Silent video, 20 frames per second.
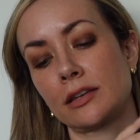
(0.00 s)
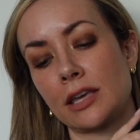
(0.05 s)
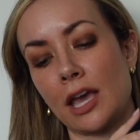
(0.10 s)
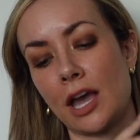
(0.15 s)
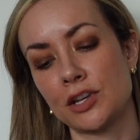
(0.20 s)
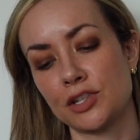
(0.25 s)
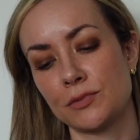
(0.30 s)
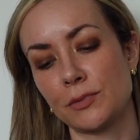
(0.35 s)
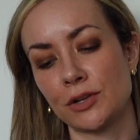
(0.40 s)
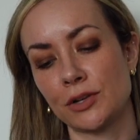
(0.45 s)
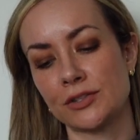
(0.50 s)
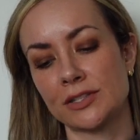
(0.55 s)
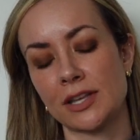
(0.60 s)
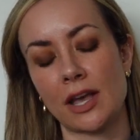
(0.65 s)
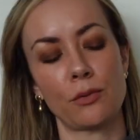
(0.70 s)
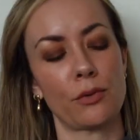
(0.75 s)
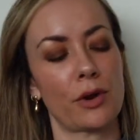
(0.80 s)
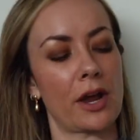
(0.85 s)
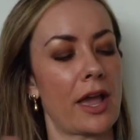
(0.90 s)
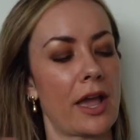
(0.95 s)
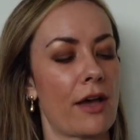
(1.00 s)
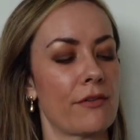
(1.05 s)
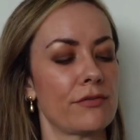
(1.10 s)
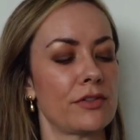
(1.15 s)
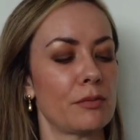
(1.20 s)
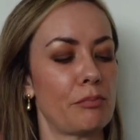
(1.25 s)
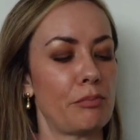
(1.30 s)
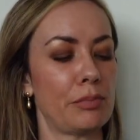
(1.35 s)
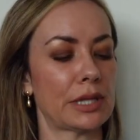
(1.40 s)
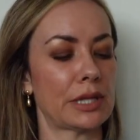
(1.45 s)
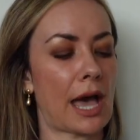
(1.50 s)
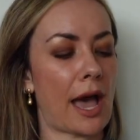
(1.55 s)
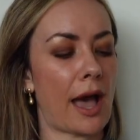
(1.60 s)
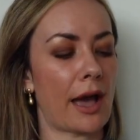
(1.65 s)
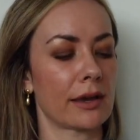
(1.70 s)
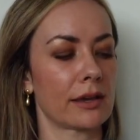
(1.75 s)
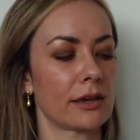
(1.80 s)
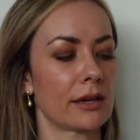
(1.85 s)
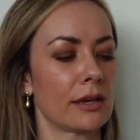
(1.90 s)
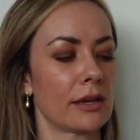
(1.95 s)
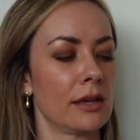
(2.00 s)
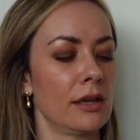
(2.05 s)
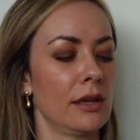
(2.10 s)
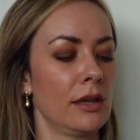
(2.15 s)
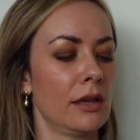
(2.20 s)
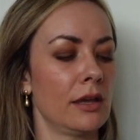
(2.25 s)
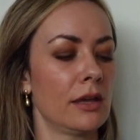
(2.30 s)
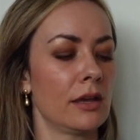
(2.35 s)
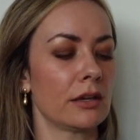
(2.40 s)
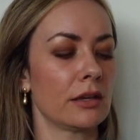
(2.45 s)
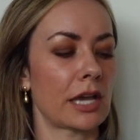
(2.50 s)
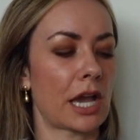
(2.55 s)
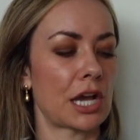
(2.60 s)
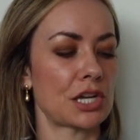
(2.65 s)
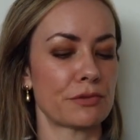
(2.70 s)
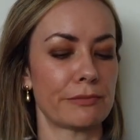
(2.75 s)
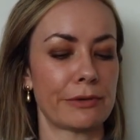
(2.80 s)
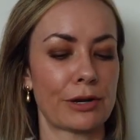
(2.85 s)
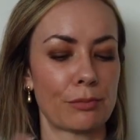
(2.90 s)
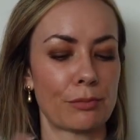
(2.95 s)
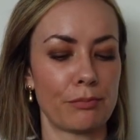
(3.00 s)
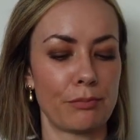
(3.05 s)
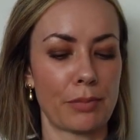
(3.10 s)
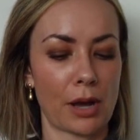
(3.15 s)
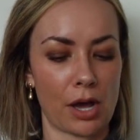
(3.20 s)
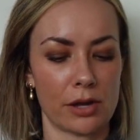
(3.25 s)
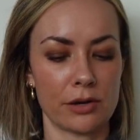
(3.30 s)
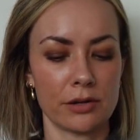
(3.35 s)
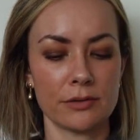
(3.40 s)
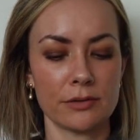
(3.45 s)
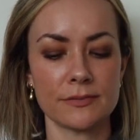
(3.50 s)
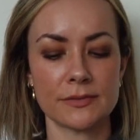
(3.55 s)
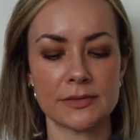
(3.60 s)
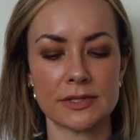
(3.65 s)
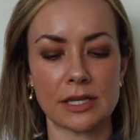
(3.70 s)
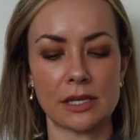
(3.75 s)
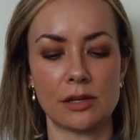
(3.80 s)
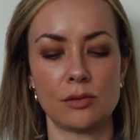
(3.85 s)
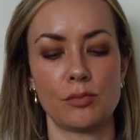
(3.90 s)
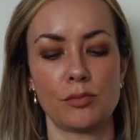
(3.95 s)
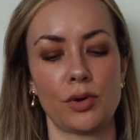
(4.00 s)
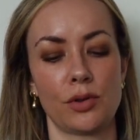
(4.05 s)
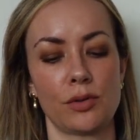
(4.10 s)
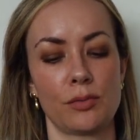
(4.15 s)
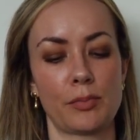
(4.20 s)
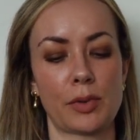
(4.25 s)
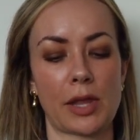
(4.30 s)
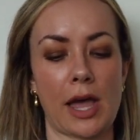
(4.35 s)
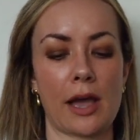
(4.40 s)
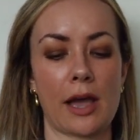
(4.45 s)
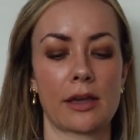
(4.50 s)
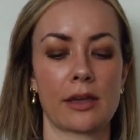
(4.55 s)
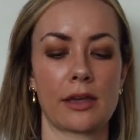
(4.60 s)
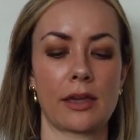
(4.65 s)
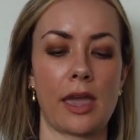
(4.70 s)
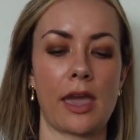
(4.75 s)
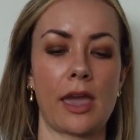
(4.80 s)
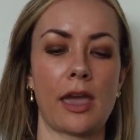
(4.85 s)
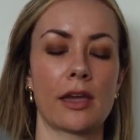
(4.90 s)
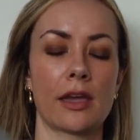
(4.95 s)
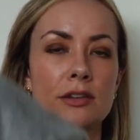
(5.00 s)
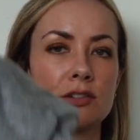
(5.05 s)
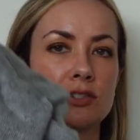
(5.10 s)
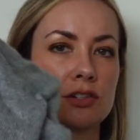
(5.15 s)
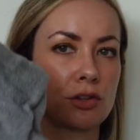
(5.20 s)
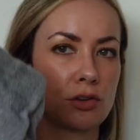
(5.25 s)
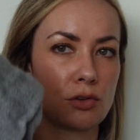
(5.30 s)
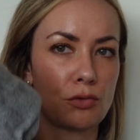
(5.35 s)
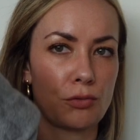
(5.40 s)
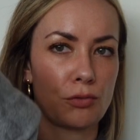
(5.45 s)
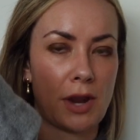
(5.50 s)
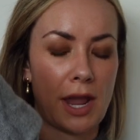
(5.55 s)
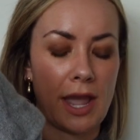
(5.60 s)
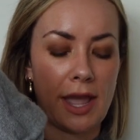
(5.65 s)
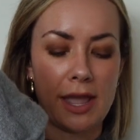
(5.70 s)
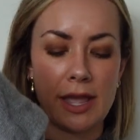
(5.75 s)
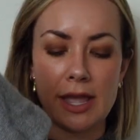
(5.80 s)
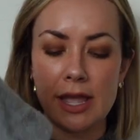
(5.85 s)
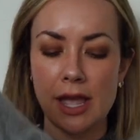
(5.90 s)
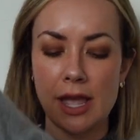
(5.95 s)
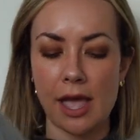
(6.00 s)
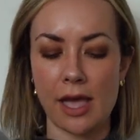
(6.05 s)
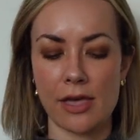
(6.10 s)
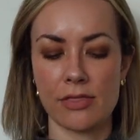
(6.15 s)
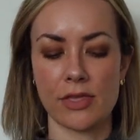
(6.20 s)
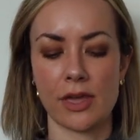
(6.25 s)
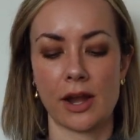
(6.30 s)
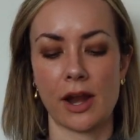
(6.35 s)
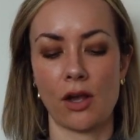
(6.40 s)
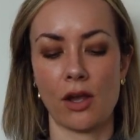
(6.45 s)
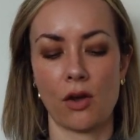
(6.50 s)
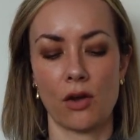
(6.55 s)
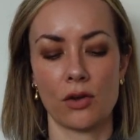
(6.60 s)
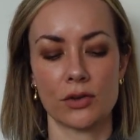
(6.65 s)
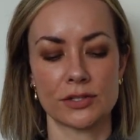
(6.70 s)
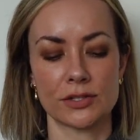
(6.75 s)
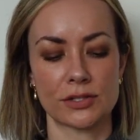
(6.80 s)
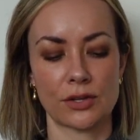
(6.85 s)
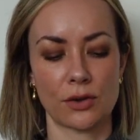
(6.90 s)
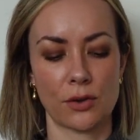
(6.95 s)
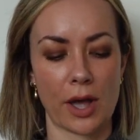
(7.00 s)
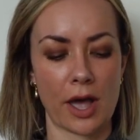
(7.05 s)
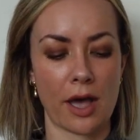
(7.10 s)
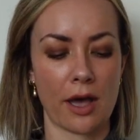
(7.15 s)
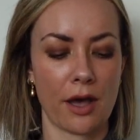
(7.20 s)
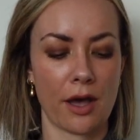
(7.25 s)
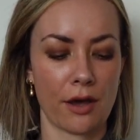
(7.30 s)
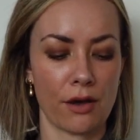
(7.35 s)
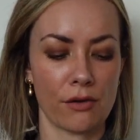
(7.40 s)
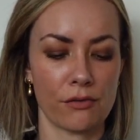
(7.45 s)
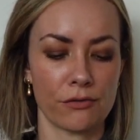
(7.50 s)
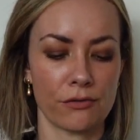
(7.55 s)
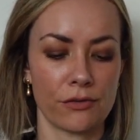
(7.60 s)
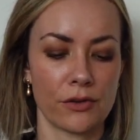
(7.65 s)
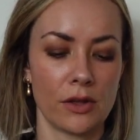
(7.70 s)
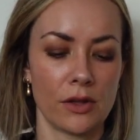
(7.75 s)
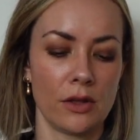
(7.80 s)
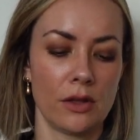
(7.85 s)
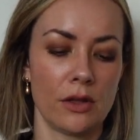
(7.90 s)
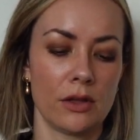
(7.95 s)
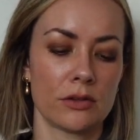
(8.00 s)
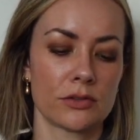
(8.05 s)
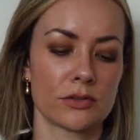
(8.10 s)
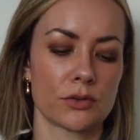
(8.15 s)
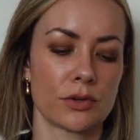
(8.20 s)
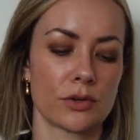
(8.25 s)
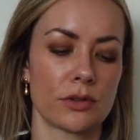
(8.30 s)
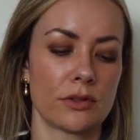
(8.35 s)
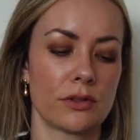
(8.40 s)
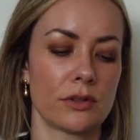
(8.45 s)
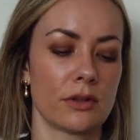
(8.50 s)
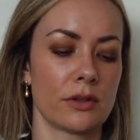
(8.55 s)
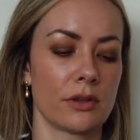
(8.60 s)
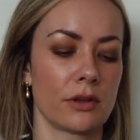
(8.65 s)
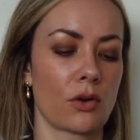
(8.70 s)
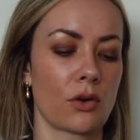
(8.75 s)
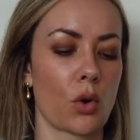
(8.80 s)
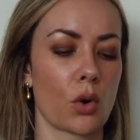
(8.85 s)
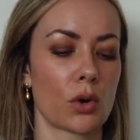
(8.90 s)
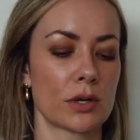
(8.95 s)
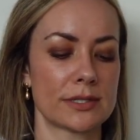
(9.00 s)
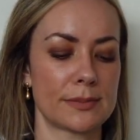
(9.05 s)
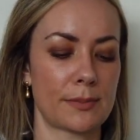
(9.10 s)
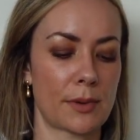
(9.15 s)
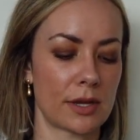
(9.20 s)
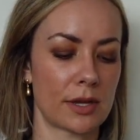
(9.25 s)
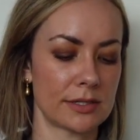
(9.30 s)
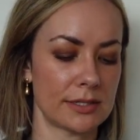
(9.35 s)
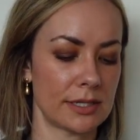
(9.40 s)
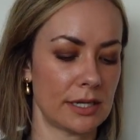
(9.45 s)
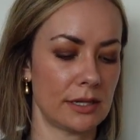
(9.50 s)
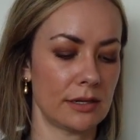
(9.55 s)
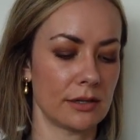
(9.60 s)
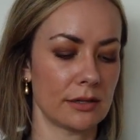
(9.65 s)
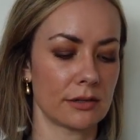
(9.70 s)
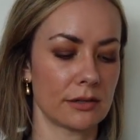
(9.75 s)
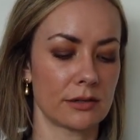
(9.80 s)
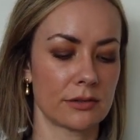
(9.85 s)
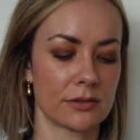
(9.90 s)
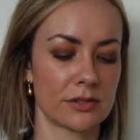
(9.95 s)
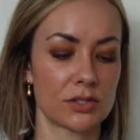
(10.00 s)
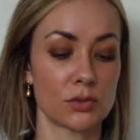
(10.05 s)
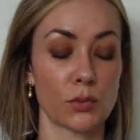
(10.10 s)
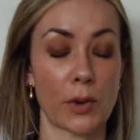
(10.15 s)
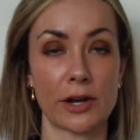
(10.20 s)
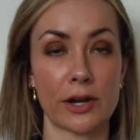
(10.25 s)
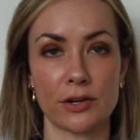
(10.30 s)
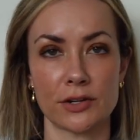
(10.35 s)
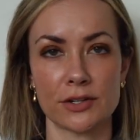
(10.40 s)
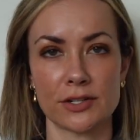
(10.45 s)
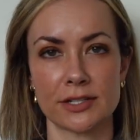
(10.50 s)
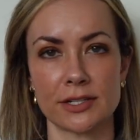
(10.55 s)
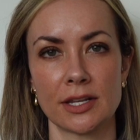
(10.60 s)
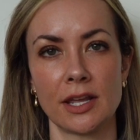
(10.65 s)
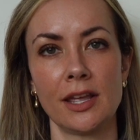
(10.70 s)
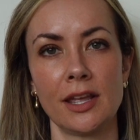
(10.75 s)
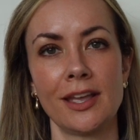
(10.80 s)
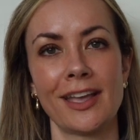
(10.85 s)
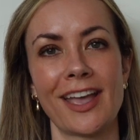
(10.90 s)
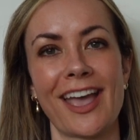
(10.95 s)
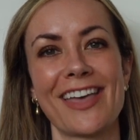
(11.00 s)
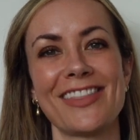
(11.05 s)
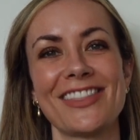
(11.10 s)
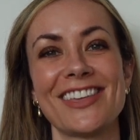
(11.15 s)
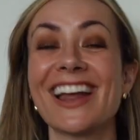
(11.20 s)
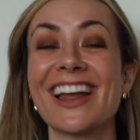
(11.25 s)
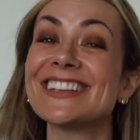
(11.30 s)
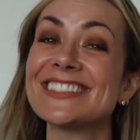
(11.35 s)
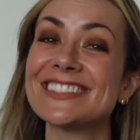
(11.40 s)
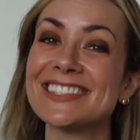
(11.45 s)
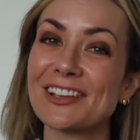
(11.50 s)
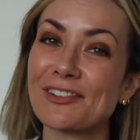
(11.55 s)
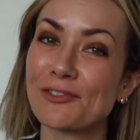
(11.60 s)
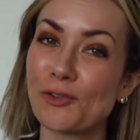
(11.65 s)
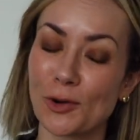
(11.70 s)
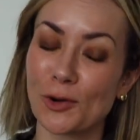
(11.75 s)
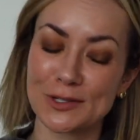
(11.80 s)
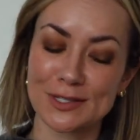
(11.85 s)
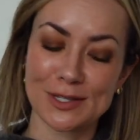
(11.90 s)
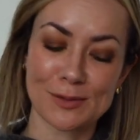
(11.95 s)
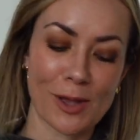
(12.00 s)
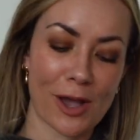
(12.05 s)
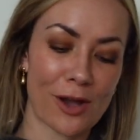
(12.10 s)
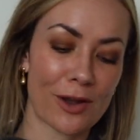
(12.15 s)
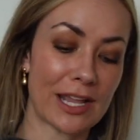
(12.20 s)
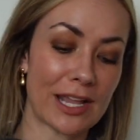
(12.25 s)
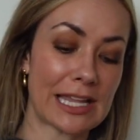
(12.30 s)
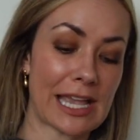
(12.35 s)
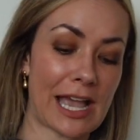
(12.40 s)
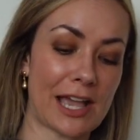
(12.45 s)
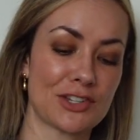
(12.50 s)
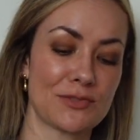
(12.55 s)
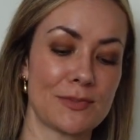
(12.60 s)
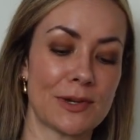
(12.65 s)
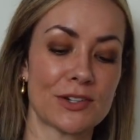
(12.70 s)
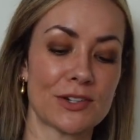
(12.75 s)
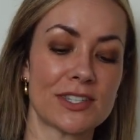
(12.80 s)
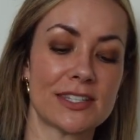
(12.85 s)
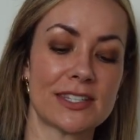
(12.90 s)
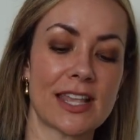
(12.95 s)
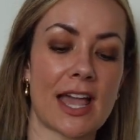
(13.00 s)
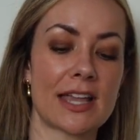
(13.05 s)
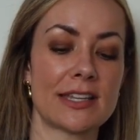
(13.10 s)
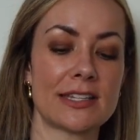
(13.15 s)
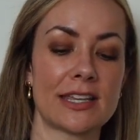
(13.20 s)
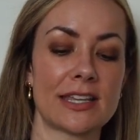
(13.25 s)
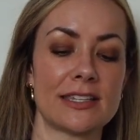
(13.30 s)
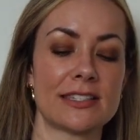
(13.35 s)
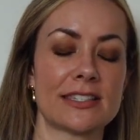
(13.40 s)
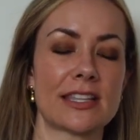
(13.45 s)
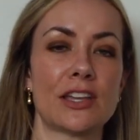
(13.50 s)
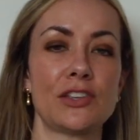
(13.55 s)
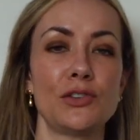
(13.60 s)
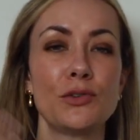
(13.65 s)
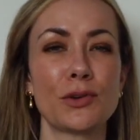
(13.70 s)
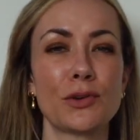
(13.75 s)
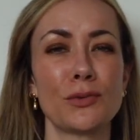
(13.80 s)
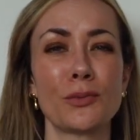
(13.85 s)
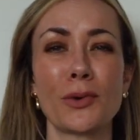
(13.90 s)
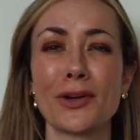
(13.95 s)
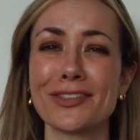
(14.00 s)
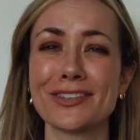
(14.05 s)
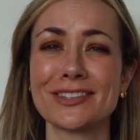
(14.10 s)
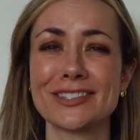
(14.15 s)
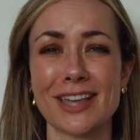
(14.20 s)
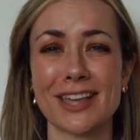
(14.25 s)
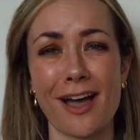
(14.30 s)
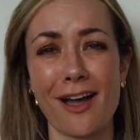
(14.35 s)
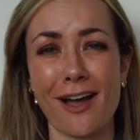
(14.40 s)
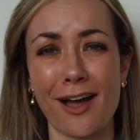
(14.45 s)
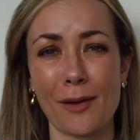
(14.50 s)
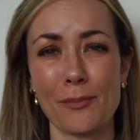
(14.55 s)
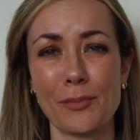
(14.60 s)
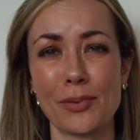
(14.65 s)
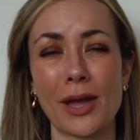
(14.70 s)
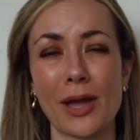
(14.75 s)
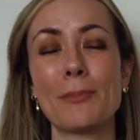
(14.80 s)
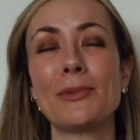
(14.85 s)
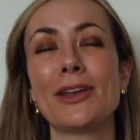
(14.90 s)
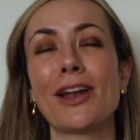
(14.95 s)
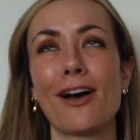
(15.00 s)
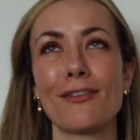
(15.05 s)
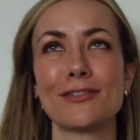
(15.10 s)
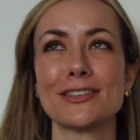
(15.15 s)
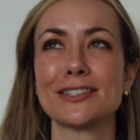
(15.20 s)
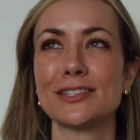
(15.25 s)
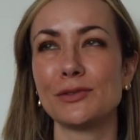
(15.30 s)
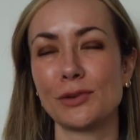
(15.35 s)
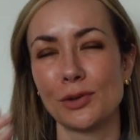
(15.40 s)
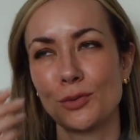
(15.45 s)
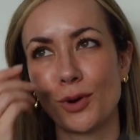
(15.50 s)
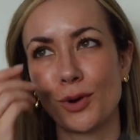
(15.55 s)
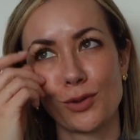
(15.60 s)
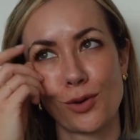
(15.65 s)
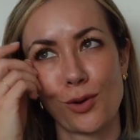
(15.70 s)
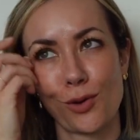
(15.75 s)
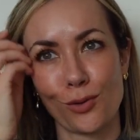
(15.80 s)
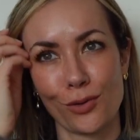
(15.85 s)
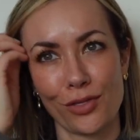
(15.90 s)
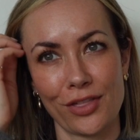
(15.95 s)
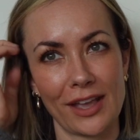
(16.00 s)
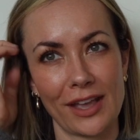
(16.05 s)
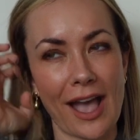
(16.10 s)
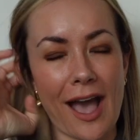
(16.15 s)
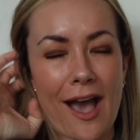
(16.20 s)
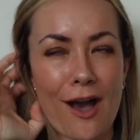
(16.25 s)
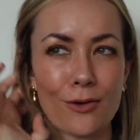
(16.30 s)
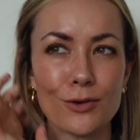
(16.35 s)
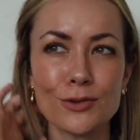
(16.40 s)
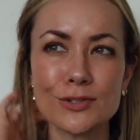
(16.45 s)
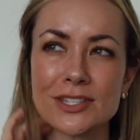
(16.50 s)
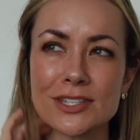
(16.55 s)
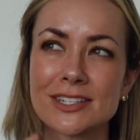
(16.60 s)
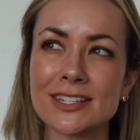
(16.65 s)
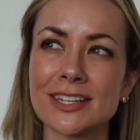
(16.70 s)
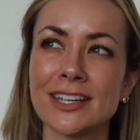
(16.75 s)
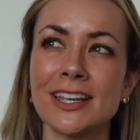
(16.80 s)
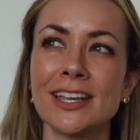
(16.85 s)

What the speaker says: cashmere set where I have the black cashmere bottoms in both black and gray. And then I also have sort of the corresponding sweaters. And the nice thing, of course, about a cashmere set is that you can wear the top. I mean, obviously you can wear the whole thing out.